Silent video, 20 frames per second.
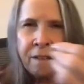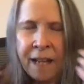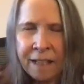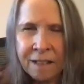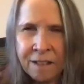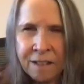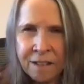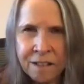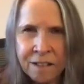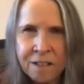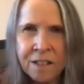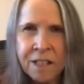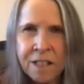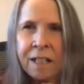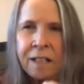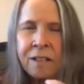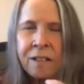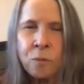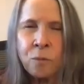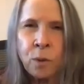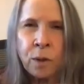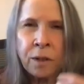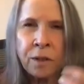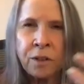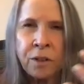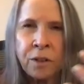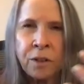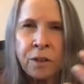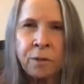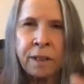that's the stage
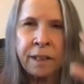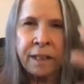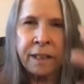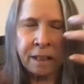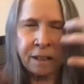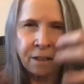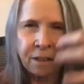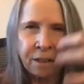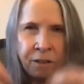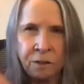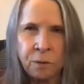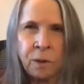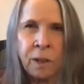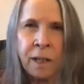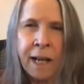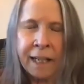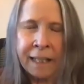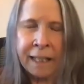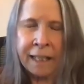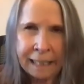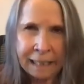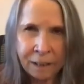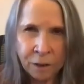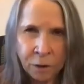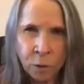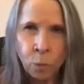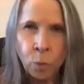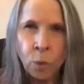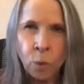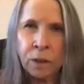where you really get to do a lot of
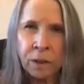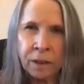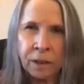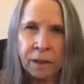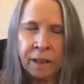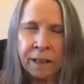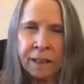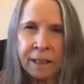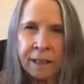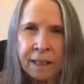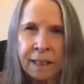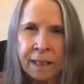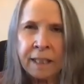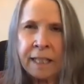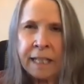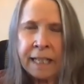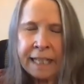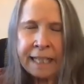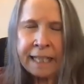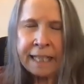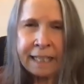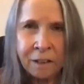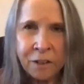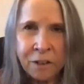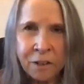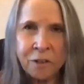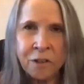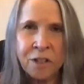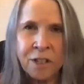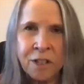inner work, heal
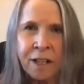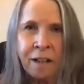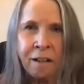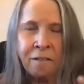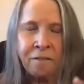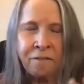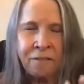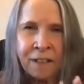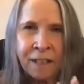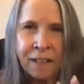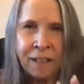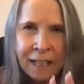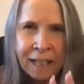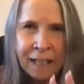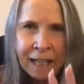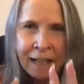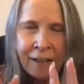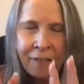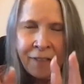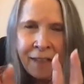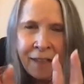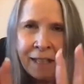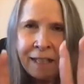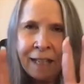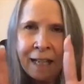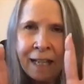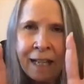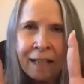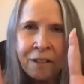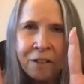yourself. And
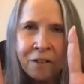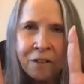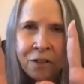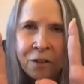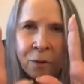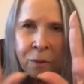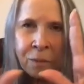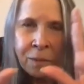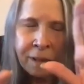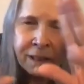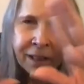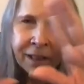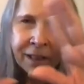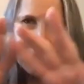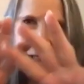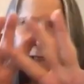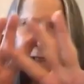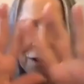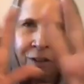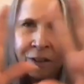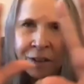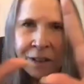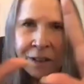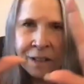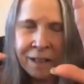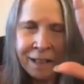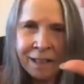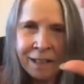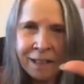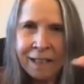then as you continue
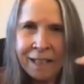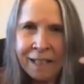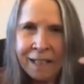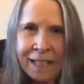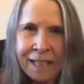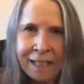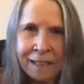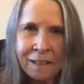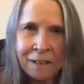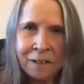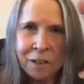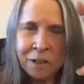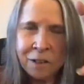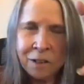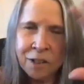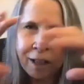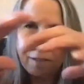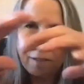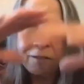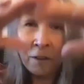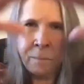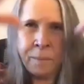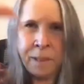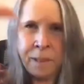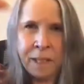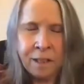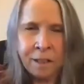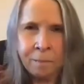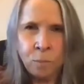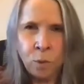to heal yourself and
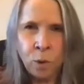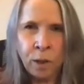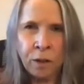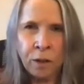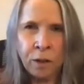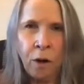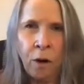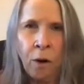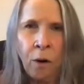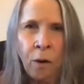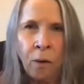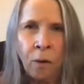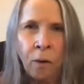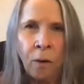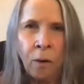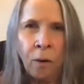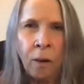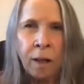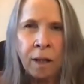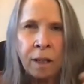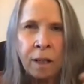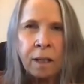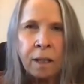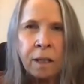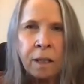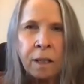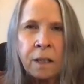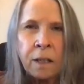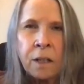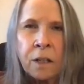become more whole,
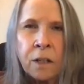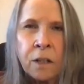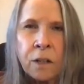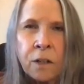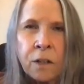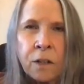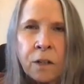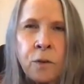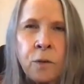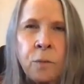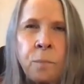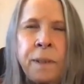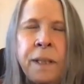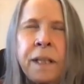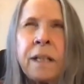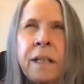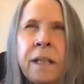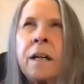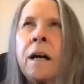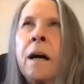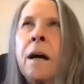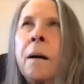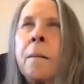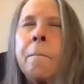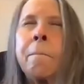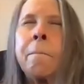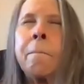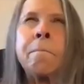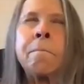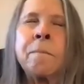you
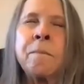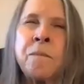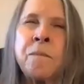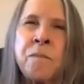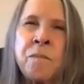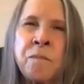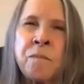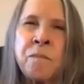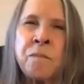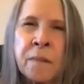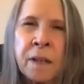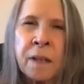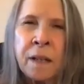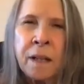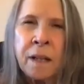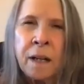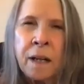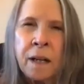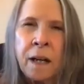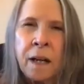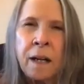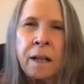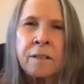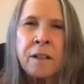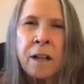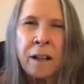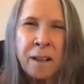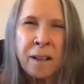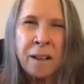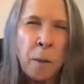become
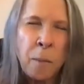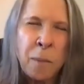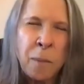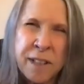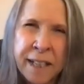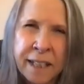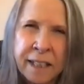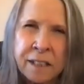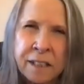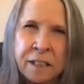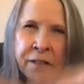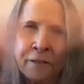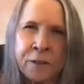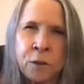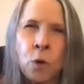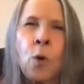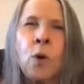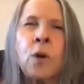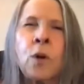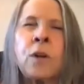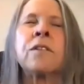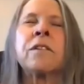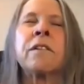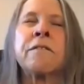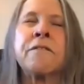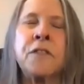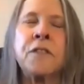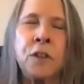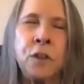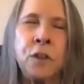a, a, almost like a different order of